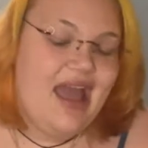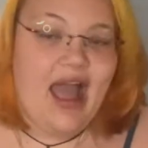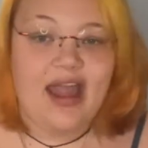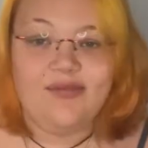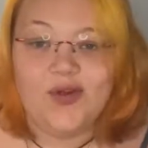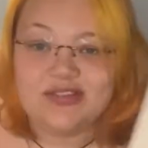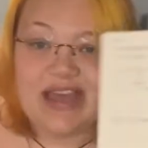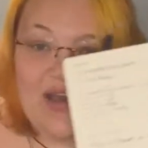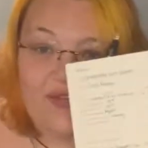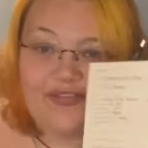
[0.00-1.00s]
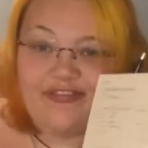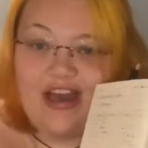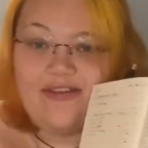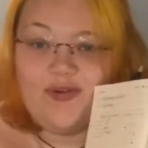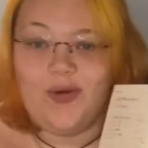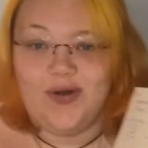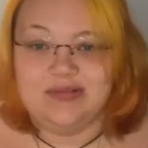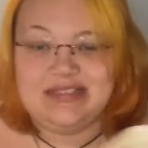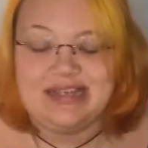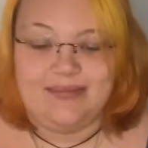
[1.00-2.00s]
I wrote down 5
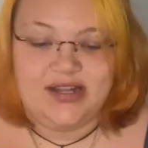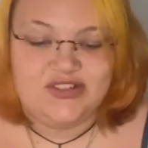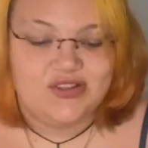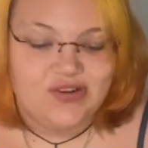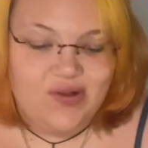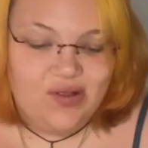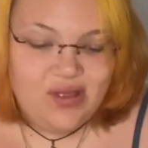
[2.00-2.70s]
quotes in my journal.